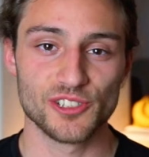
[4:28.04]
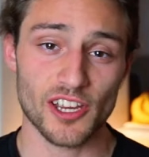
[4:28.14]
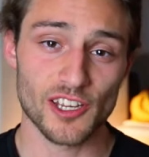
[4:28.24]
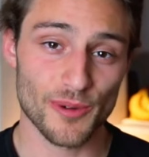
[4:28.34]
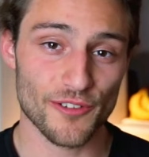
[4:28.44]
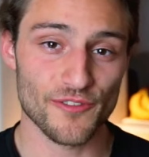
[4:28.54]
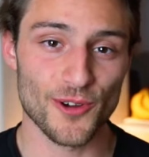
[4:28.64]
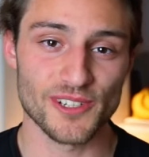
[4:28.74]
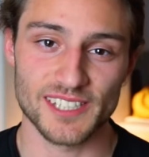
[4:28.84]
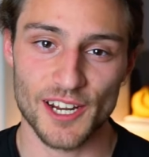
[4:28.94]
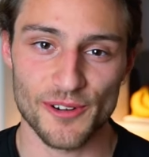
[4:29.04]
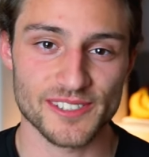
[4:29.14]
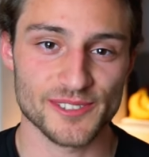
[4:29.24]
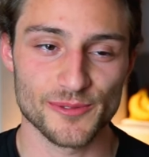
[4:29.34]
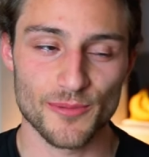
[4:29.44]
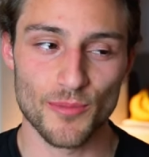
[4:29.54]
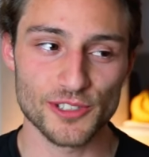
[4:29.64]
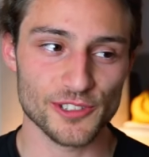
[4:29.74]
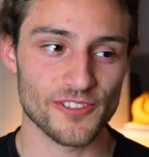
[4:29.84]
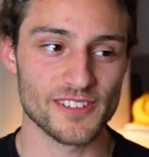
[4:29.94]
Talking about focus areas,
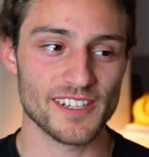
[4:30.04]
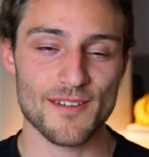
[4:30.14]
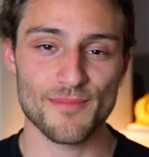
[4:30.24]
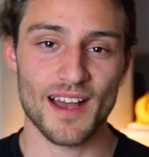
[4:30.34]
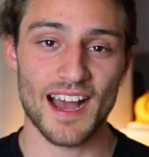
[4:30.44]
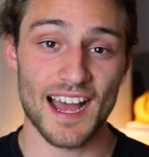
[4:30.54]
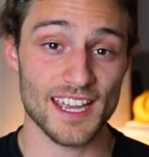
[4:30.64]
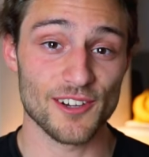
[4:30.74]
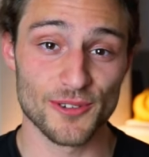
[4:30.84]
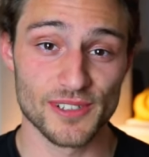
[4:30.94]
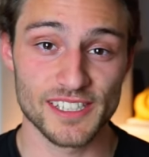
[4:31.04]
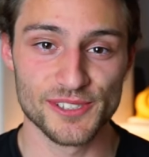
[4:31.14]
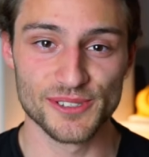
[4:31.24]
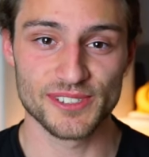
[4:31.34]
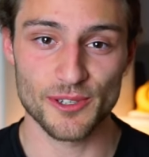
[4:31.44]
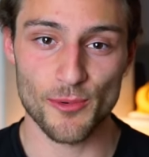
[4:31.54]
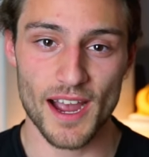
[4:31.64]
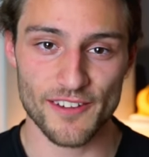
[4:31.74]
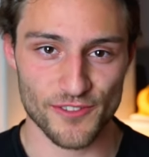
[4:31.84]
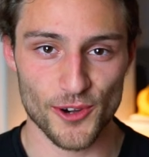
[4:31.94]
most of the time I only use the
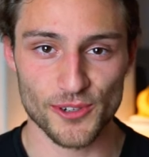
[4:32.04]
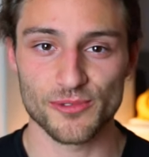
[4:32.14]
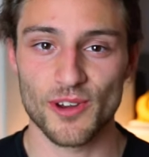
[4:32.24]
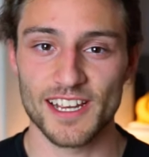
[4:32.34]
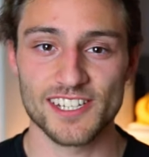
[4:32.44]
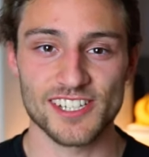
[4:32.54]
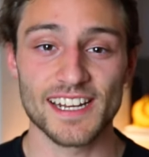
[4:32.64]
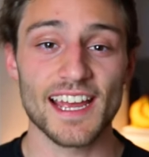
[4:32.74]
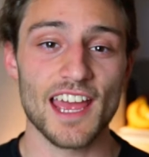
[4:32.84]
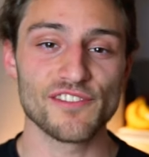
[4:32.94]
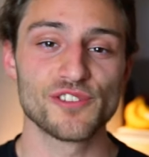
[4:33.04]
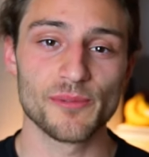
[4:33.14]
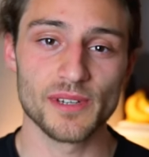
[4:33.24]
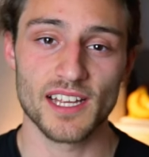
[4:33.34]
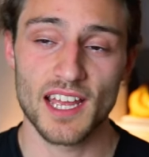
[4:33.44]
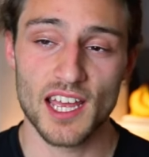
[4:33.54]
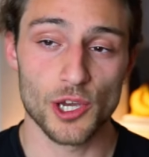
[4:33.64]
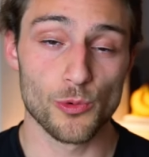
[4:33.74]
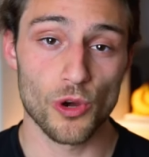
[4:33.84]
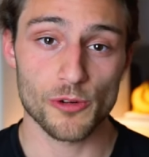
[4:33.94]
wide focus range, and I have to admit
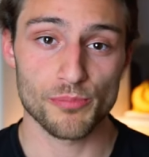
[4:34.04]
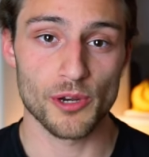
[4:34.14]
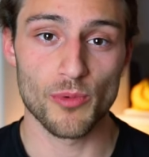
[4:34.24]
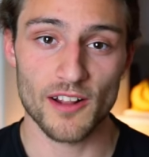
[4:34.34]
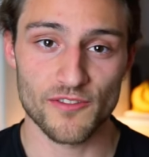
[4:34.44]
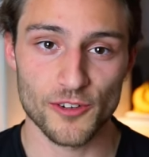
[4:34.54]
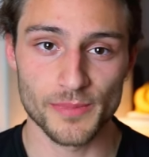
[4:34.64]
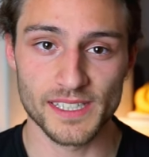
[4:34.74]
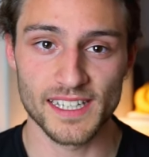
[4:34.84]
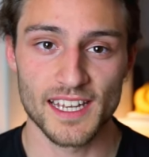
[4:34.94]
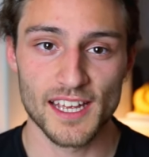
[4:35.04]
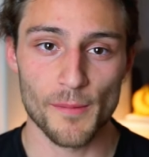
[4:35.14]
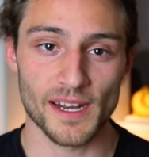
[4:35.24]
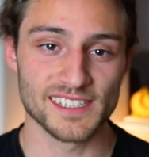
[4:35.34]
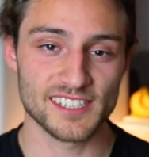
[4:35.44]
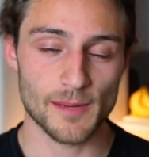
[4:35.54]
it worked pretty well for me, but in